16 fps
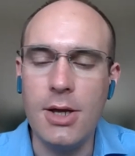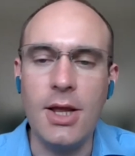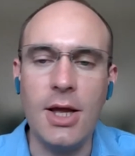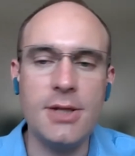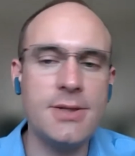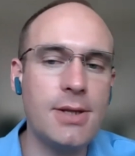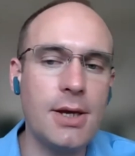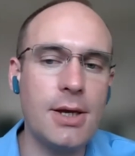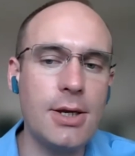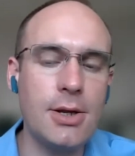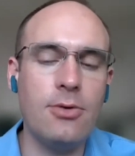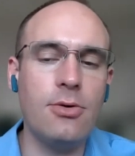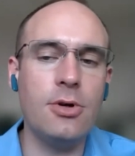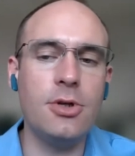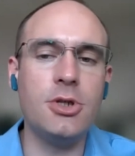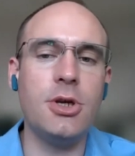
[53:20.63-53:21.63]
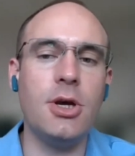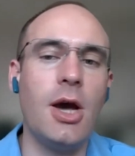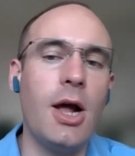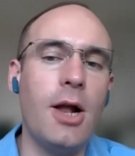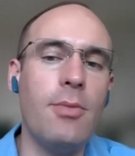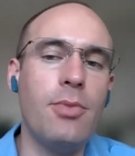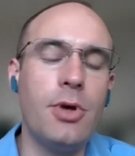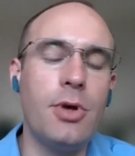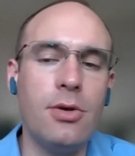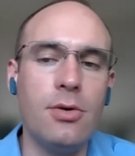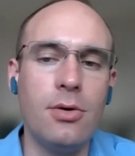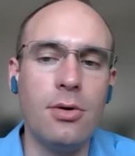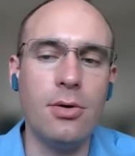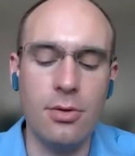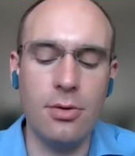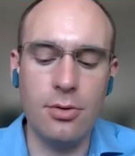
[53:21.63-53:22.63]
That's technology helping
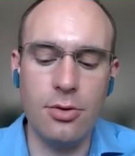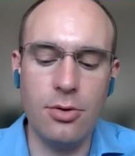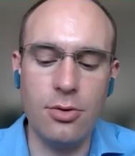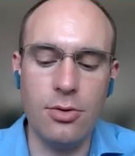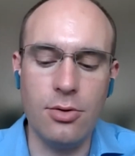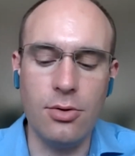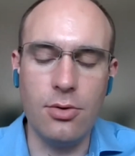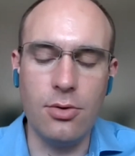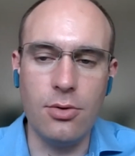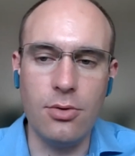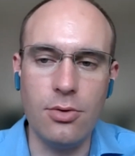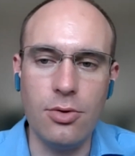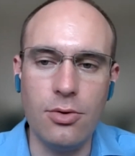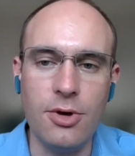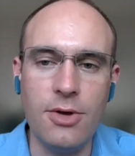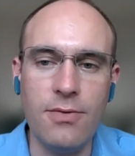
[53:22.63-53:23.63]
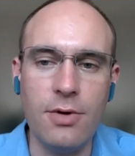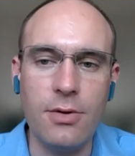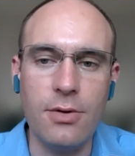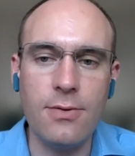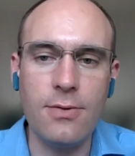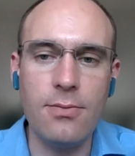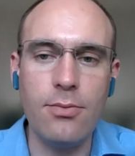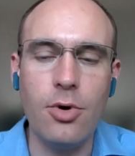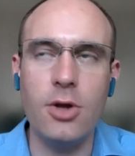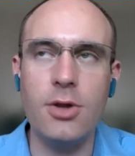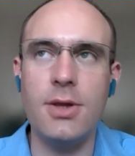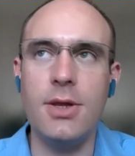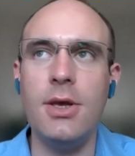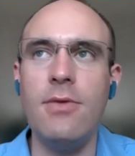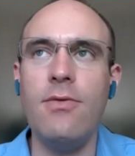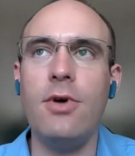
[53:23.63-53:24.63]
your event.
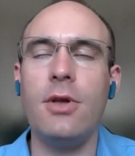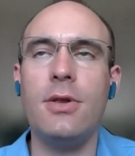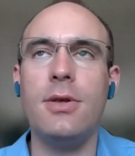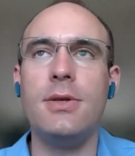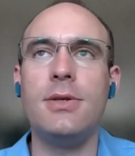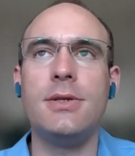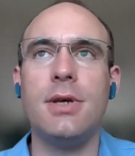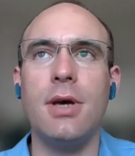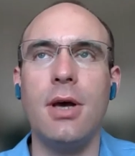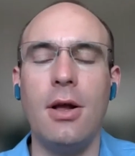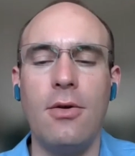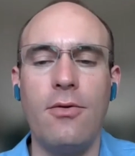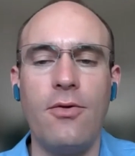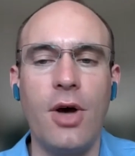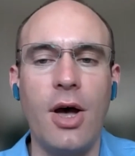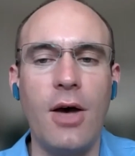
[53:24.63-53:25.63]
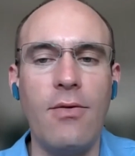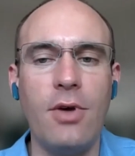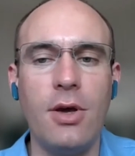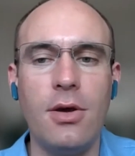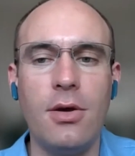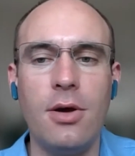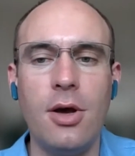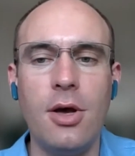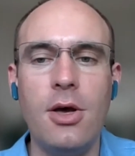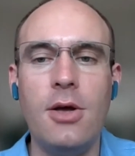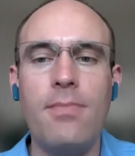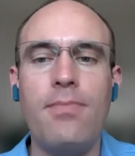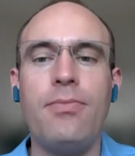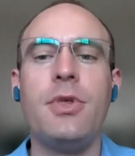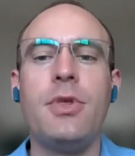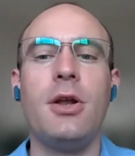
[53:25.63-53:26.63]
But the event itself having
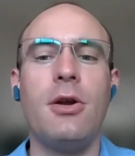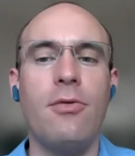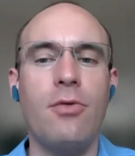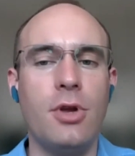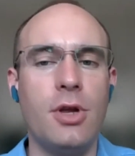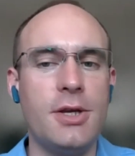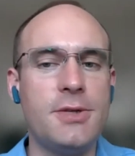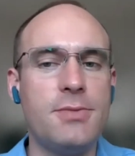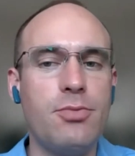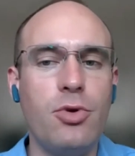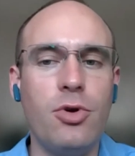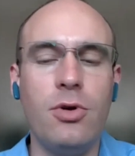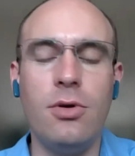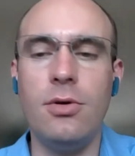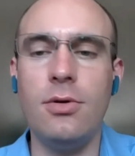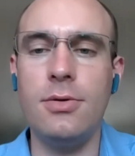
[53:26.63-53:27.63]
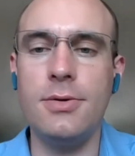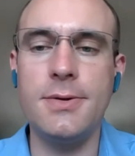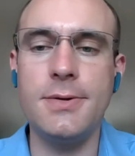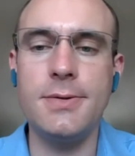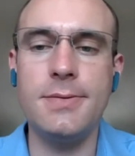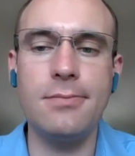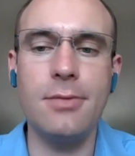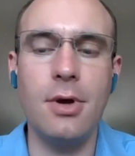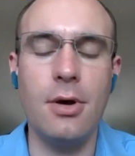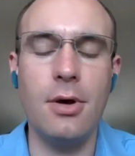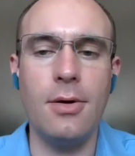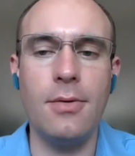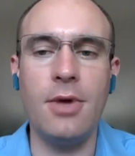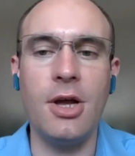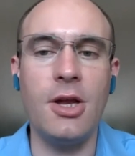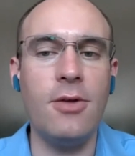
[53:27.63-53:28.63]
kind of an experience,
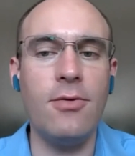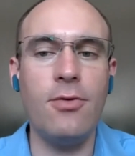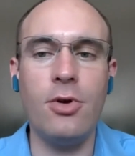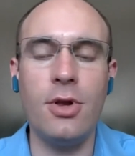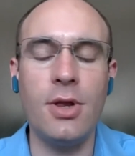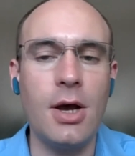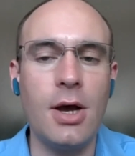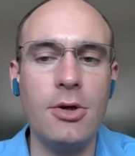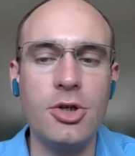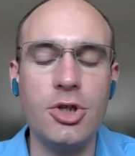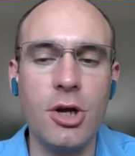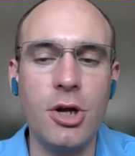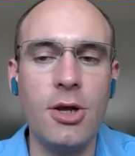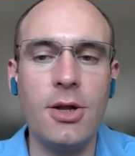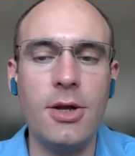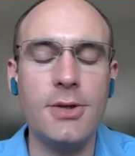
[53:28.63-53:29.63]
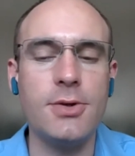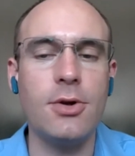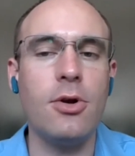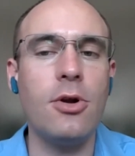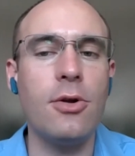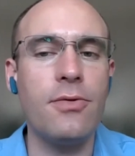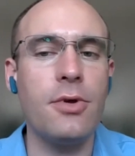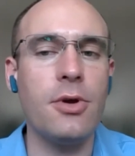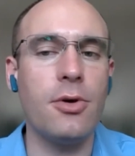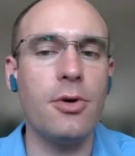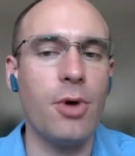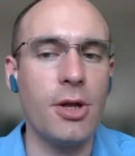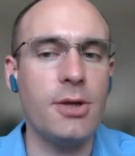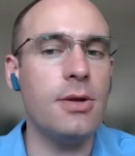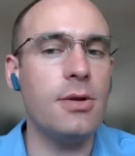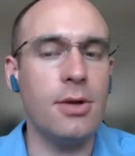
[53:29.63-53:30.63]
and even now China, there's a lot of things
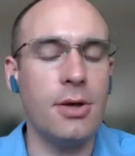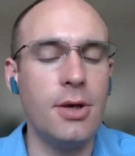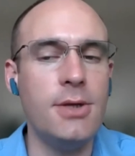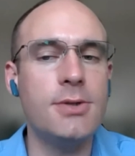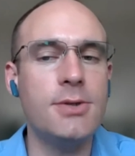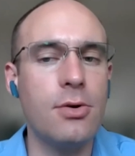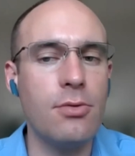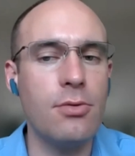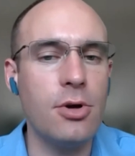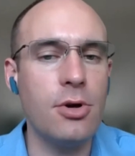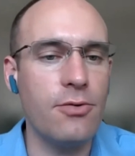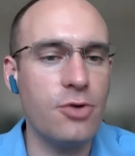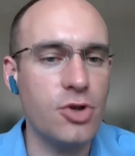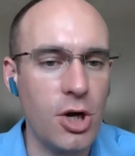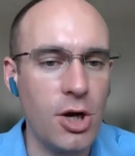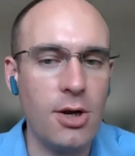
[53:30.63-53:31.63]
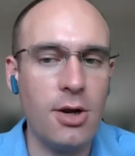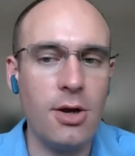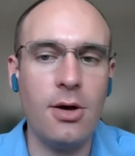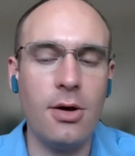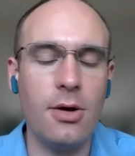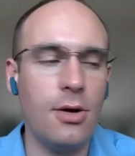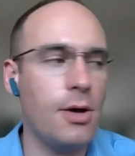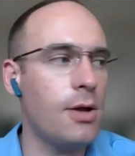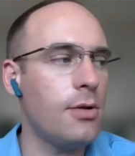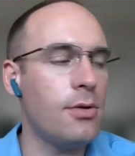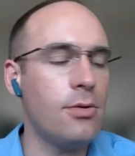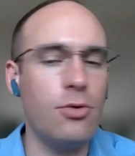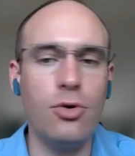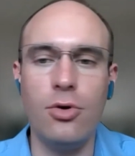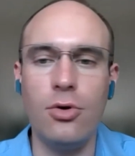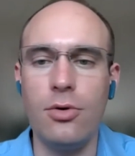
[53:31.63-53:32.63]
about history of China,
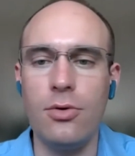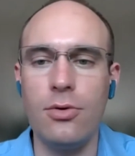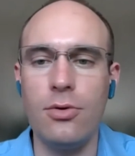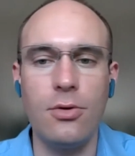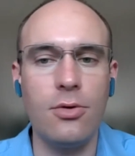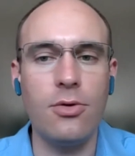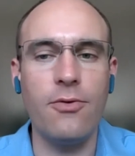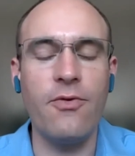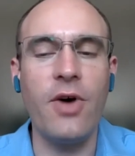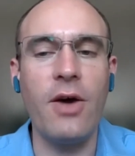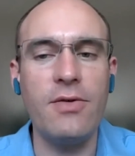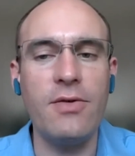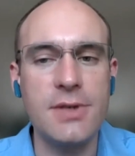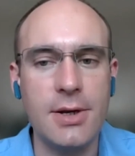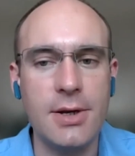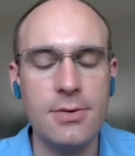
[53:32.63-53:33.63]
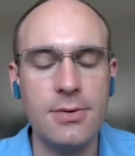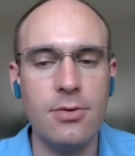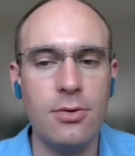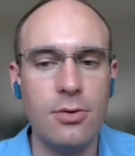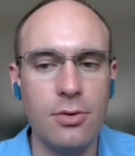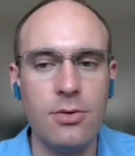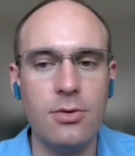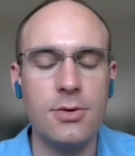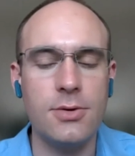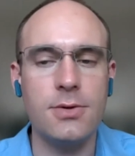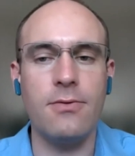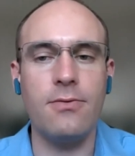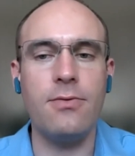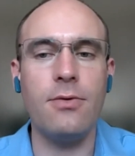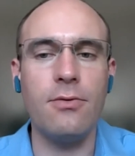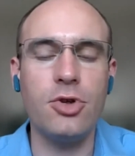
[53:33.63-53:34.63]
and the 5,000 years
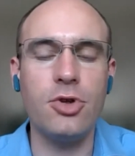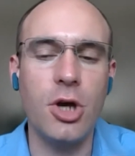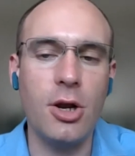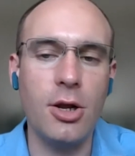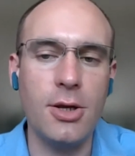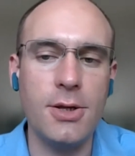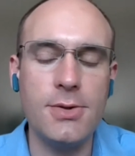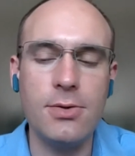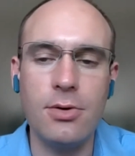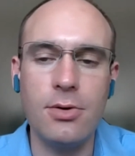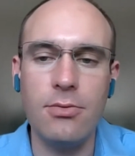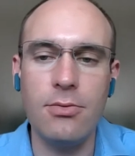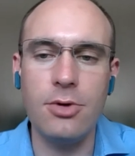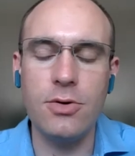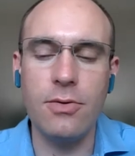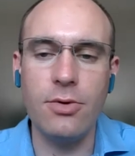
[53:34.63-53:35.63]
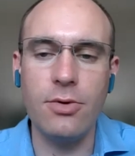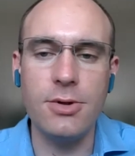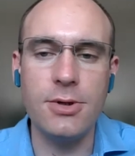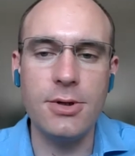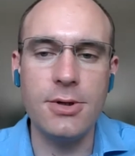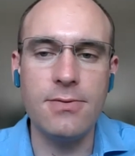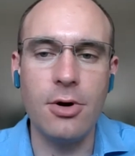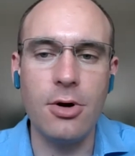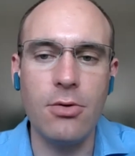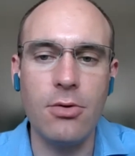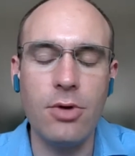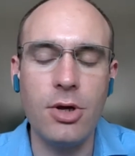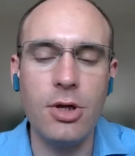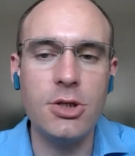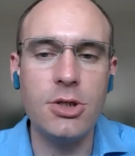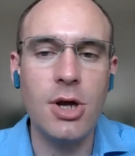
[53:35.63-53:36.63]
of China history, which obviously is very
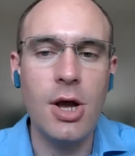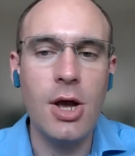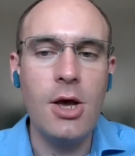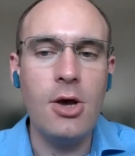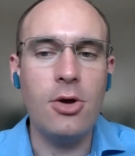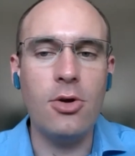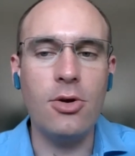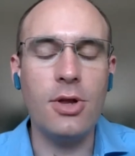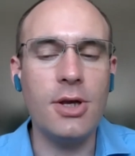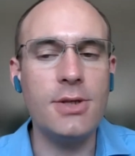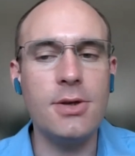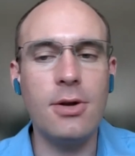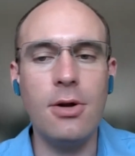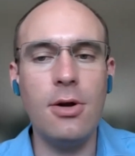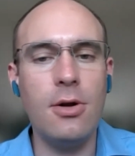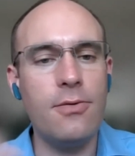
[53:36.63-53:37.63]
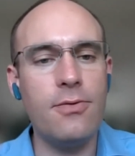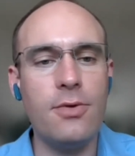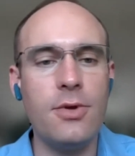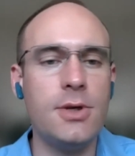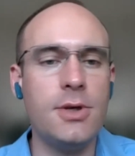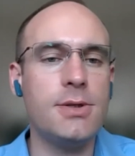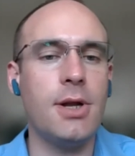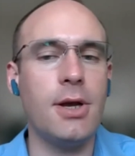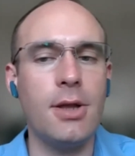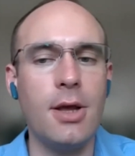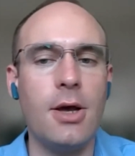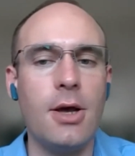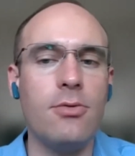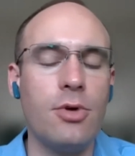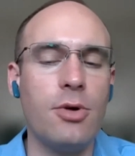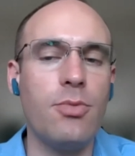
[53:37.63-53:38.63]
rich. There's a lot of things like
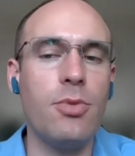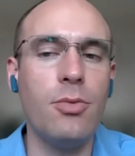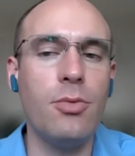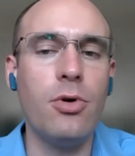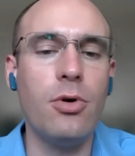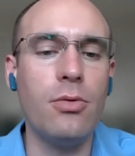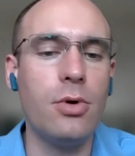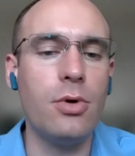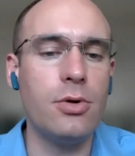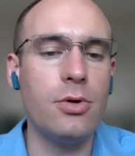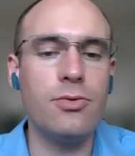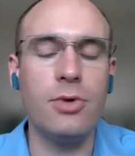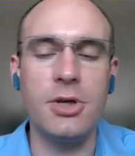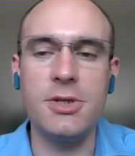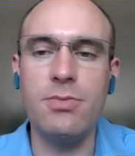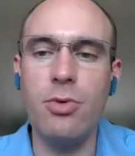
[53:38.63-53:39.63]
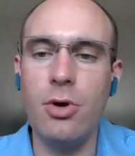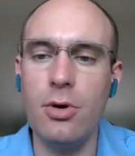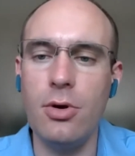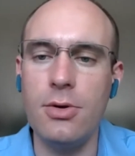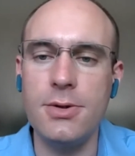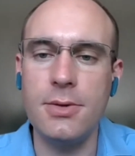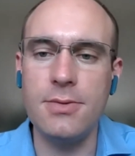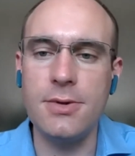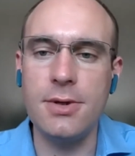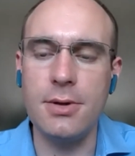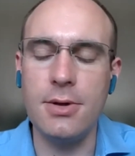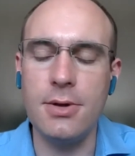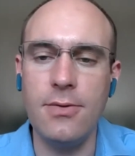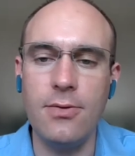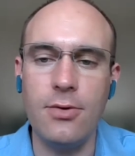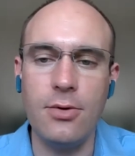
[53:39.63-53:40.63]
that where people want to experience
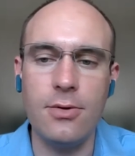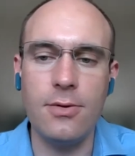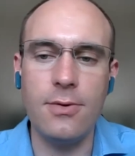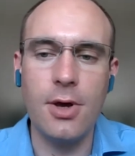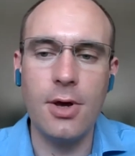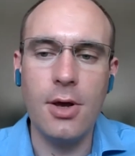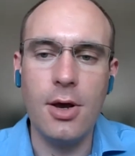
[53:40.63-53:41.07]
something different.